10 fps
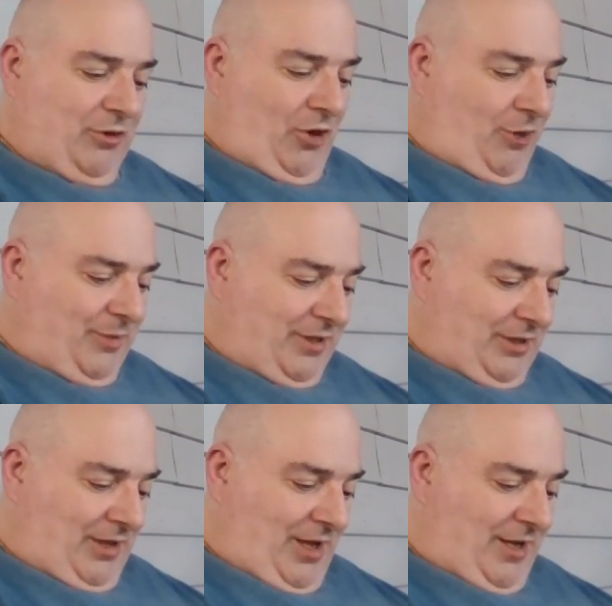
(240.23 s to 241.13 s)
Dharma
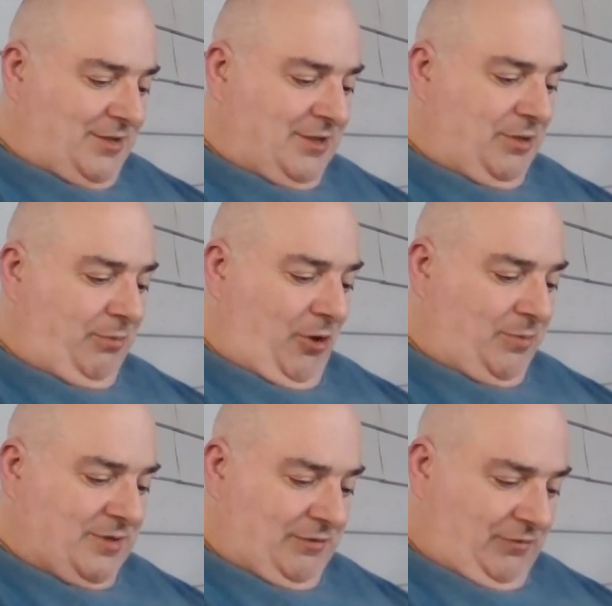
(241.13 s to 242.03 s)
declines and the
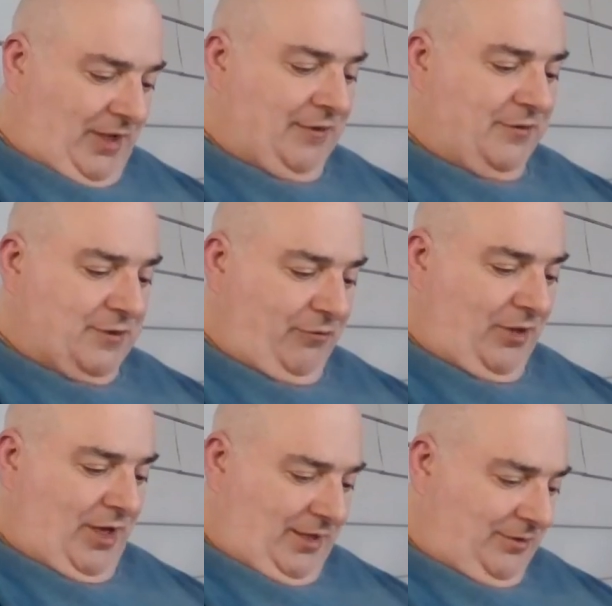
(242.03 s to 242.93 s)
purpose of life is
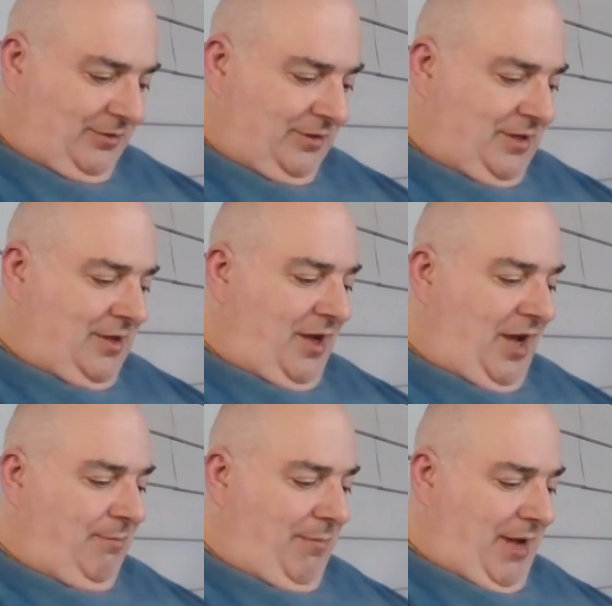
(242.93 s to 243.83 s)
forgotten,
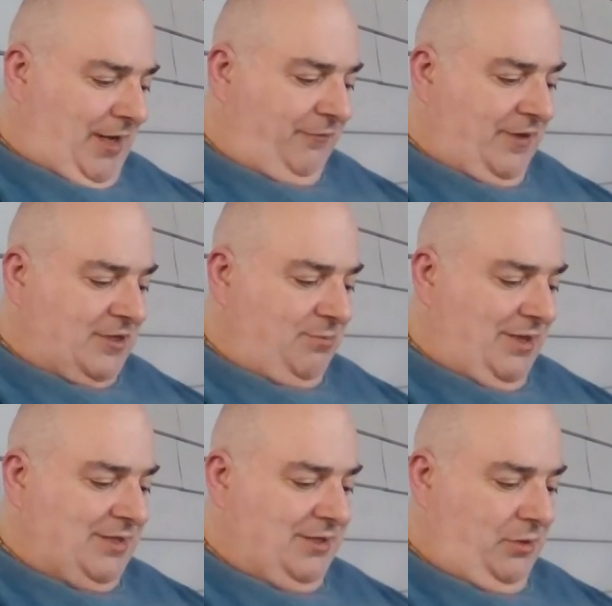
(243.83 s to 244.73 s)
I manifest
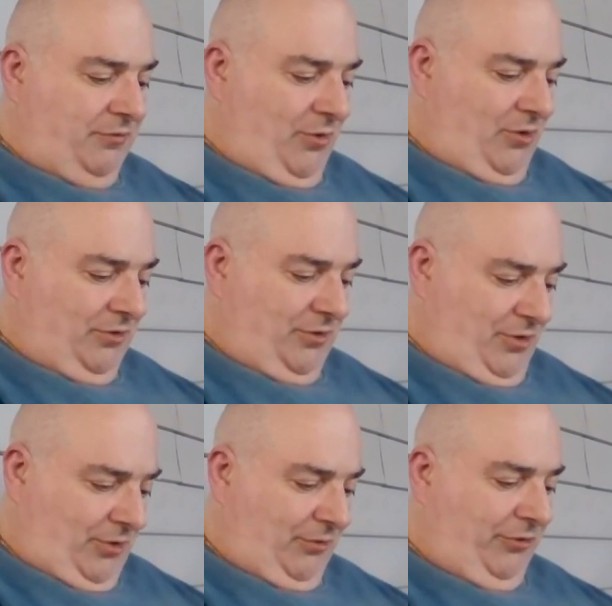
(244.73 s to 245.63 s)
myself on
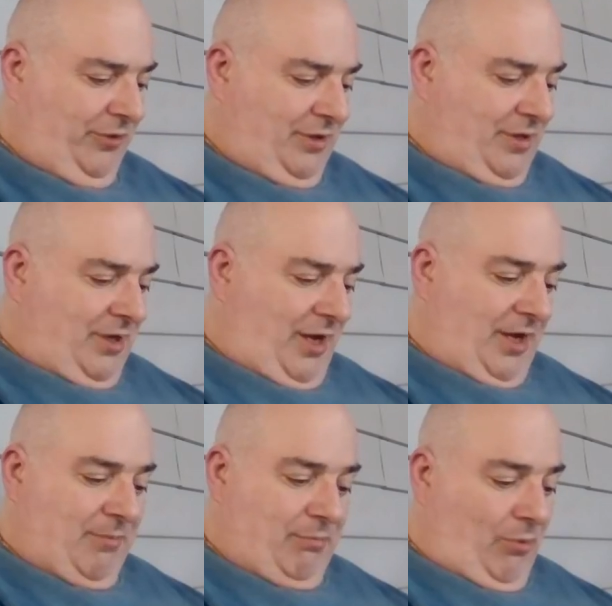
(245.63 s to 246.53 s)
earth. I
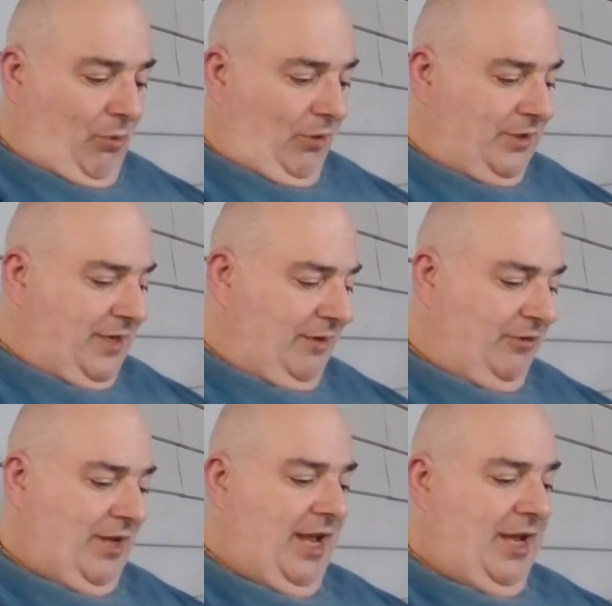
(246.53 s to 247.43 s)
am born in
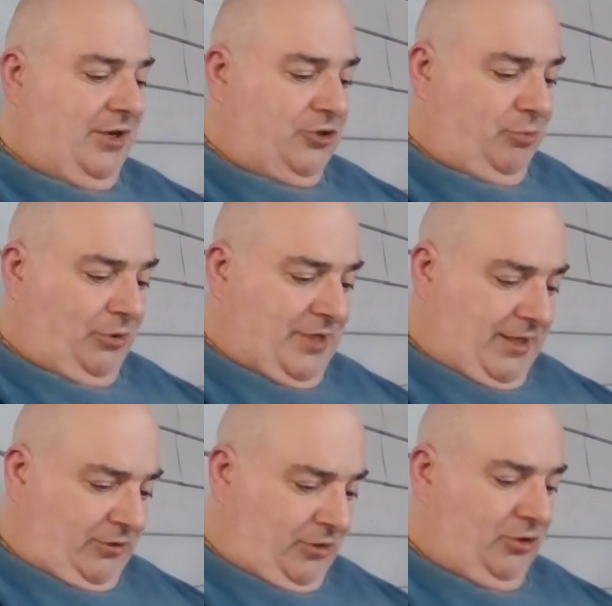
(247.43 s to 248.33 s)
every age to
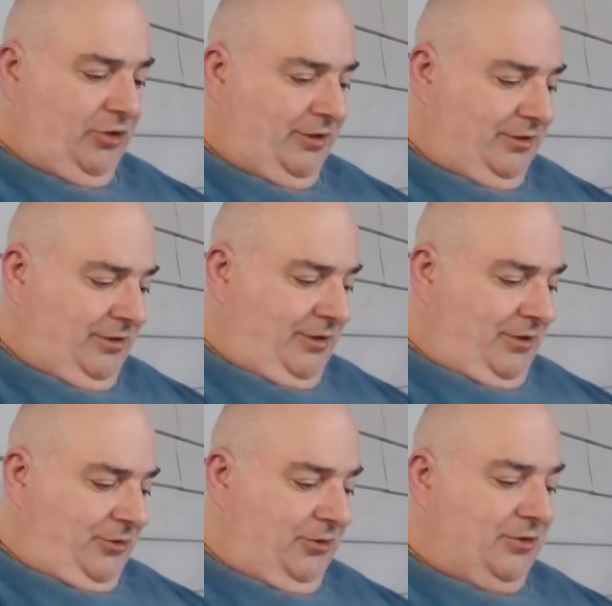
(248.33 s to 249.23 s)
protect the good,
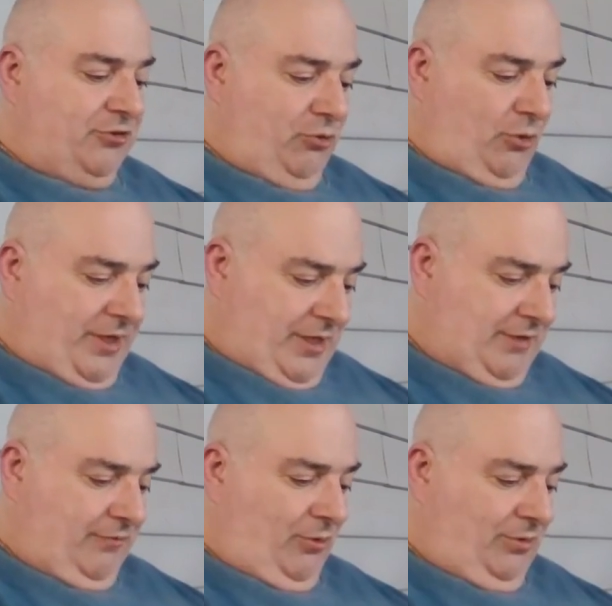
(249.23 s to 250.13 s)
to destroy
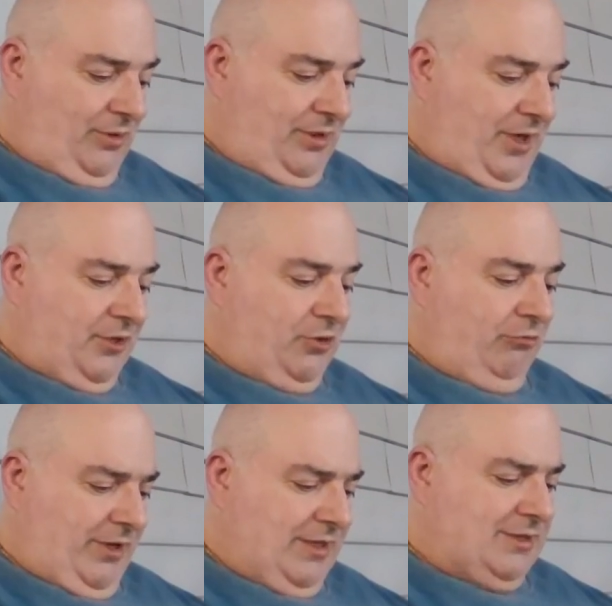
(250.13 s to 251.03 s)
evil, and to
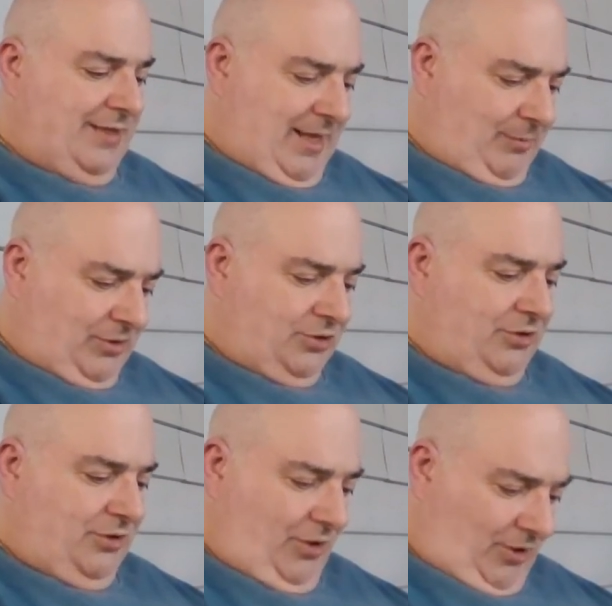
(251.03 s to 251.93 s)
reestablish
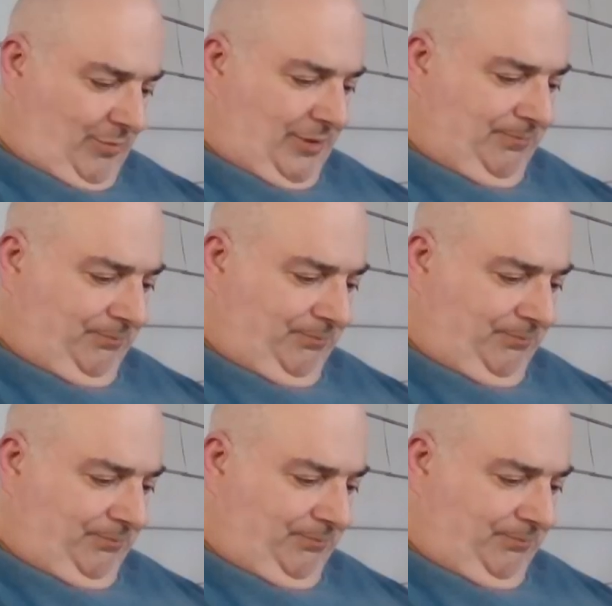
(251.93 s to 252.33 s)
Dharma.